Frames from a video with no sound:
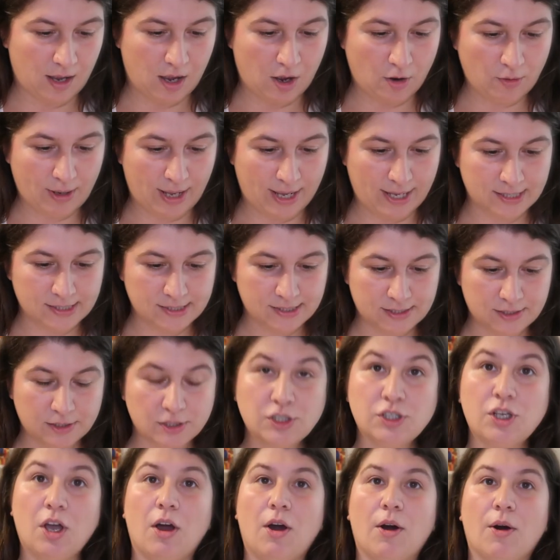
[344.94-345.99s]
Okay,
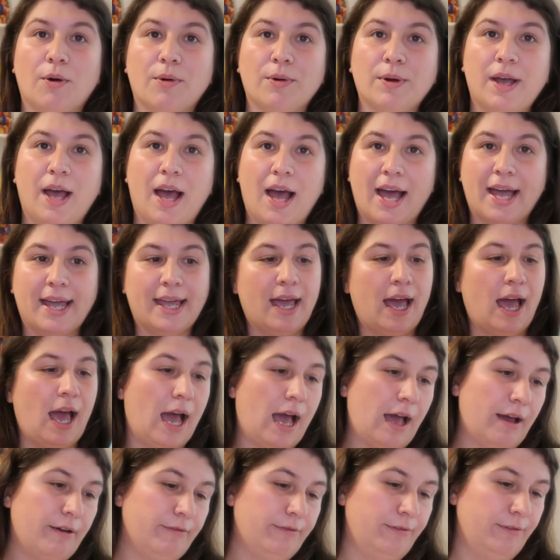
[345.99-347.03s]
so I
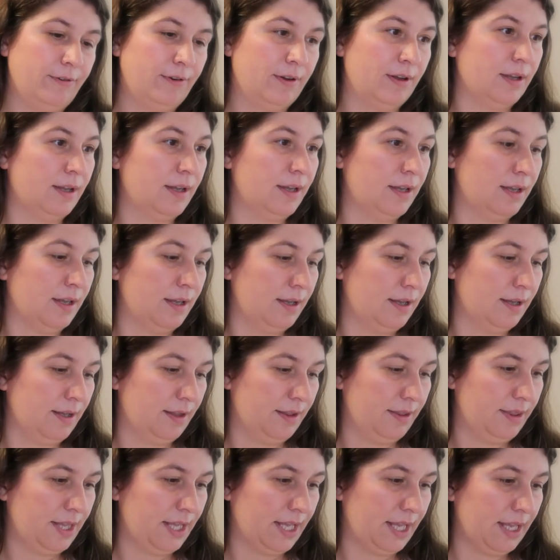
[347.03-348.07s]
have
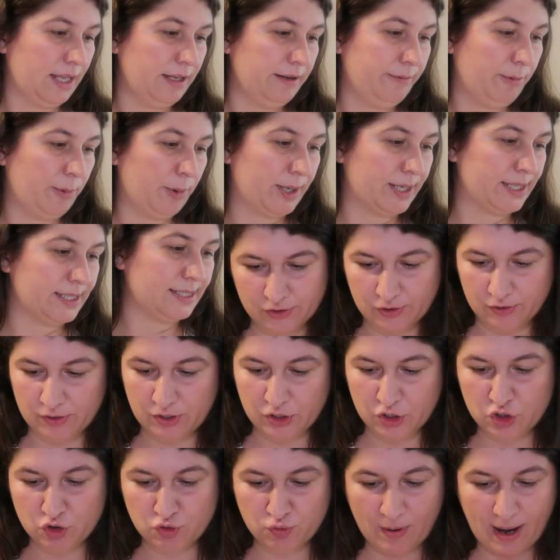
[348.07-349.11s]
the Invoice. So
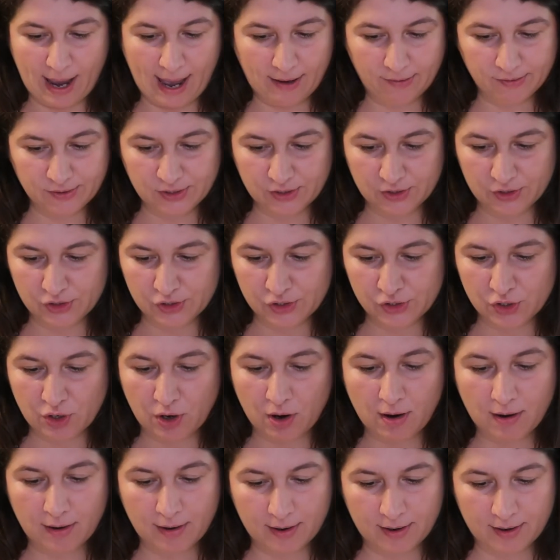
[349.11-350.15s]
the trousers
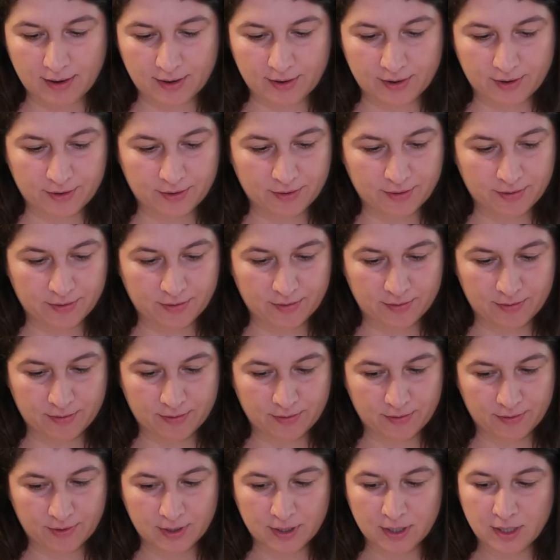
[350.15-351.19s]
are
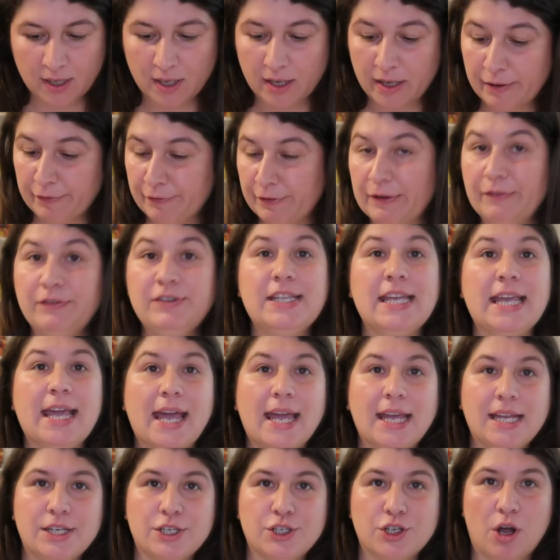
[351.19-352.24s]

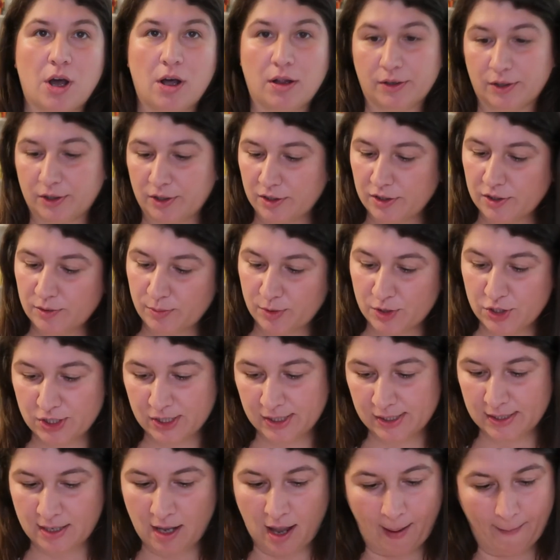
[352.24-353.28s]
$58, which
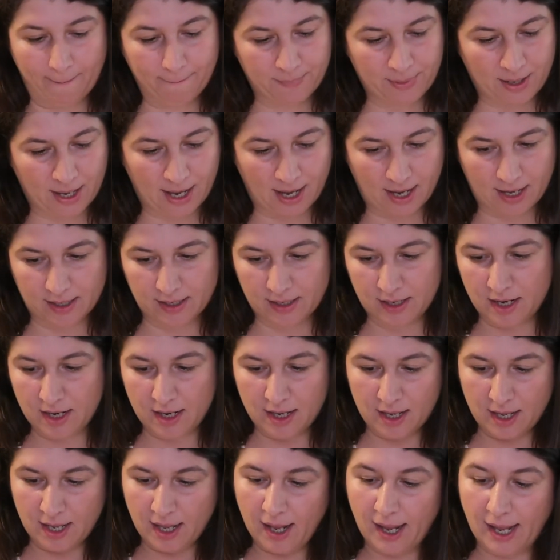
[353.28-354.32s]
is not bad.
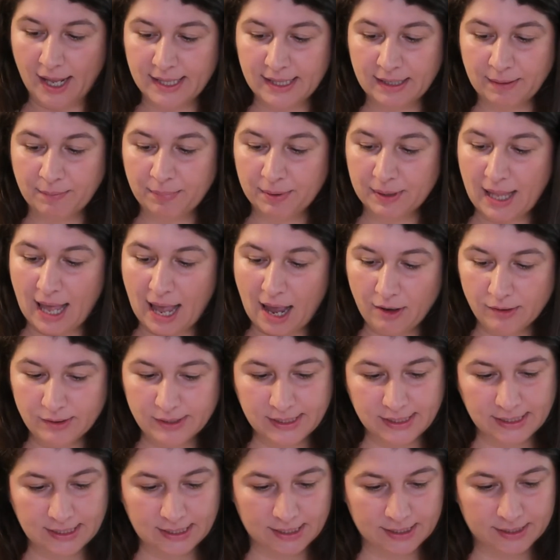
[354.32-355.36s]
And the
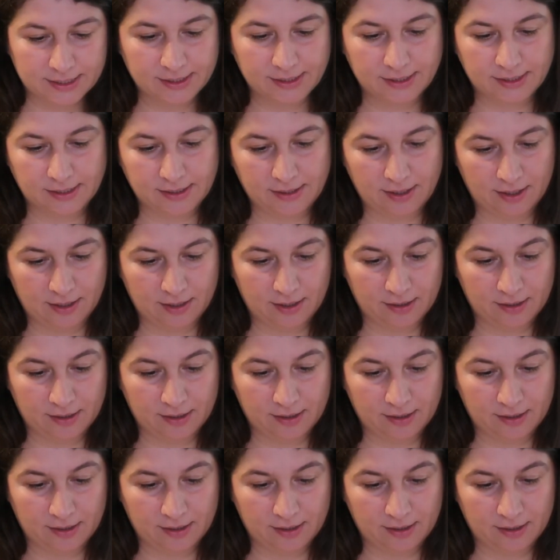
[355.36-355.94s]
blouses,